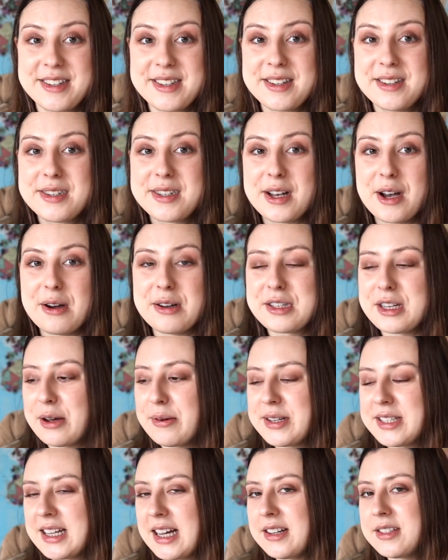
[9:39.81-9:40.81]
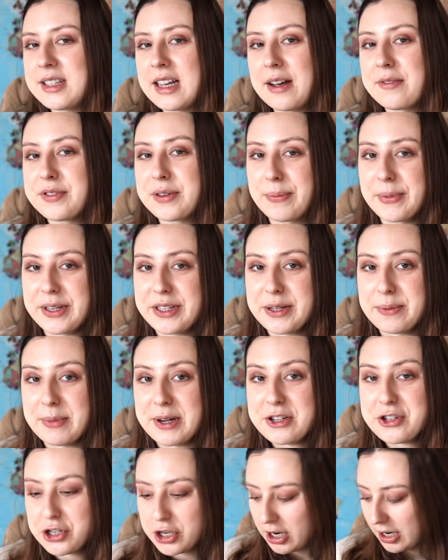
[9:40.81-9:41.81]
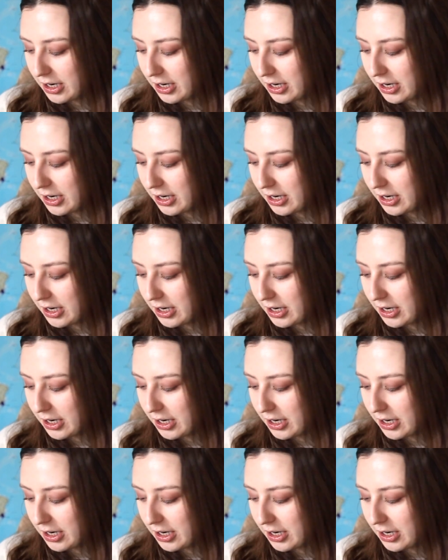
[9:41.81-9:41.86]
So it's always nice to have something to munch